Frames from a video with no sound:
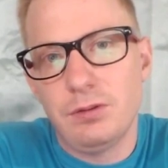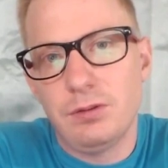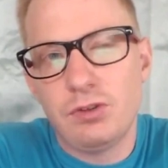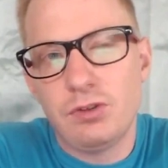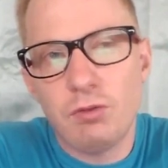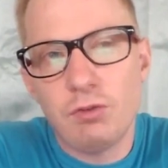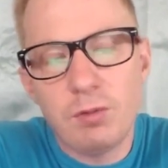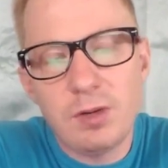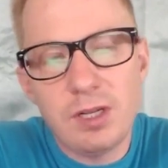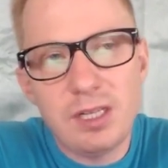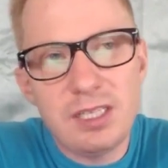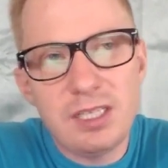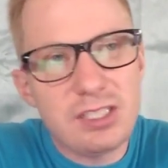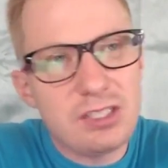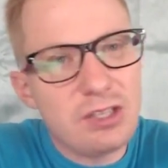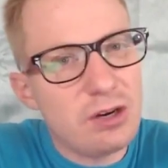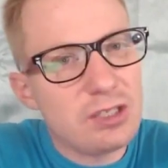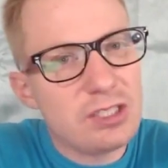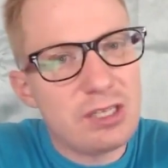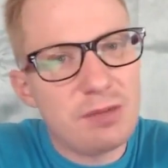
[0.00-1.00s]
to really
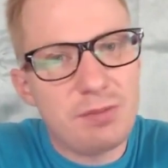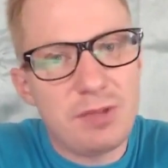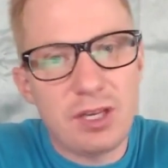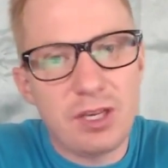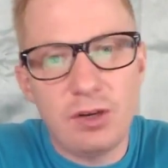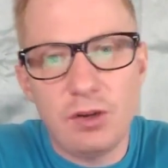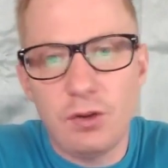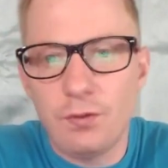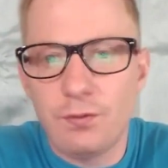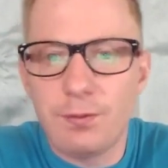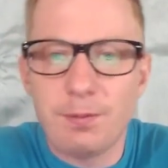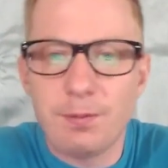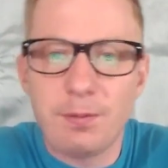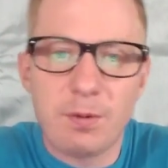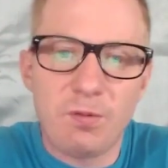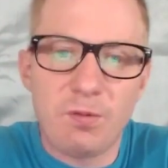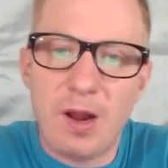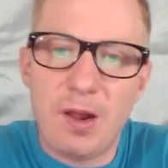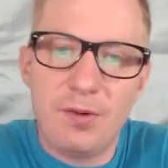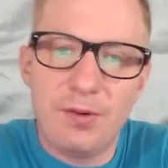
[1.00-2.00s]
start something new from the
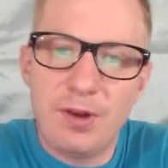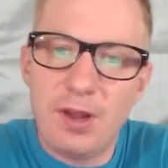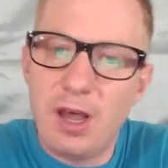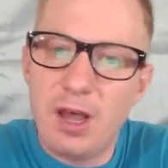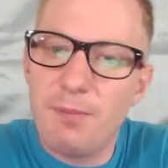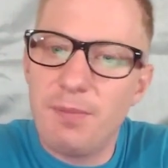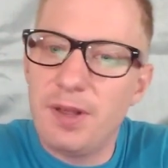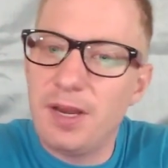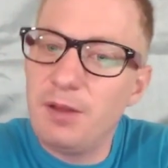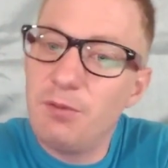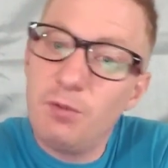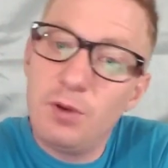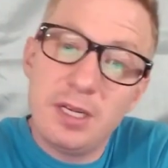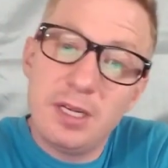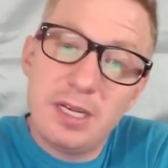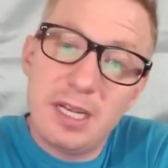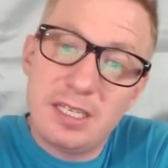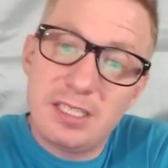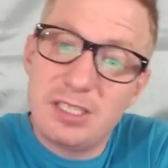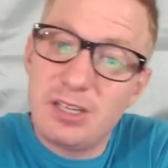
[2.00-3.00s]
ground up. And it
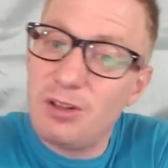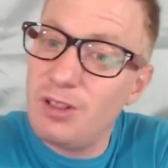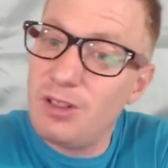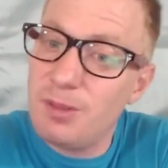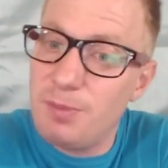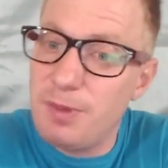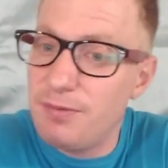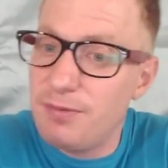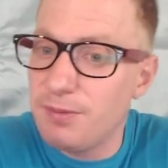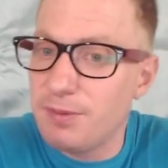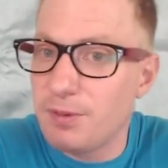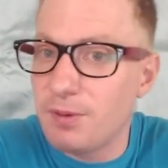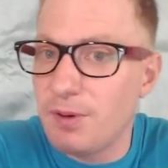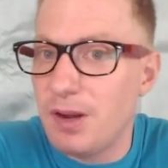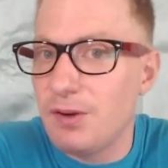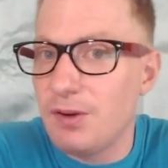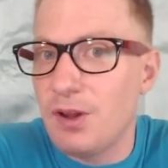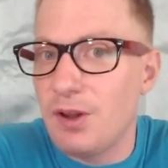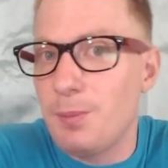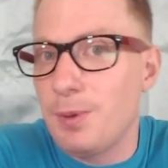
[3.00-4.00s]
wouldn't necessarily be from the
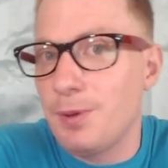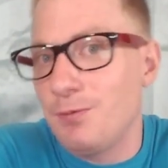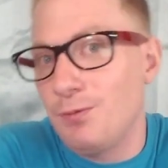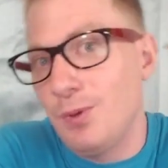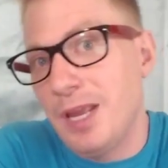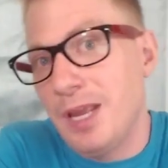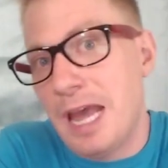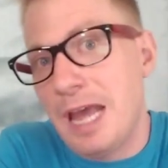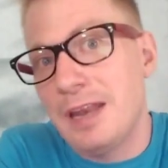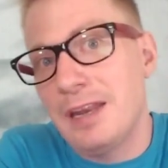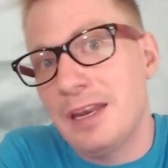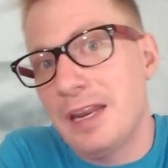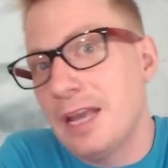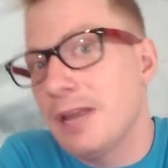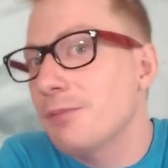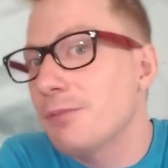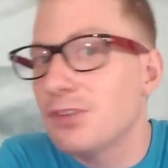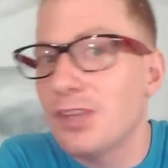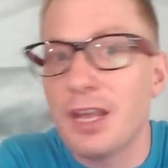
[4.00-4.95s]
ground up if we had names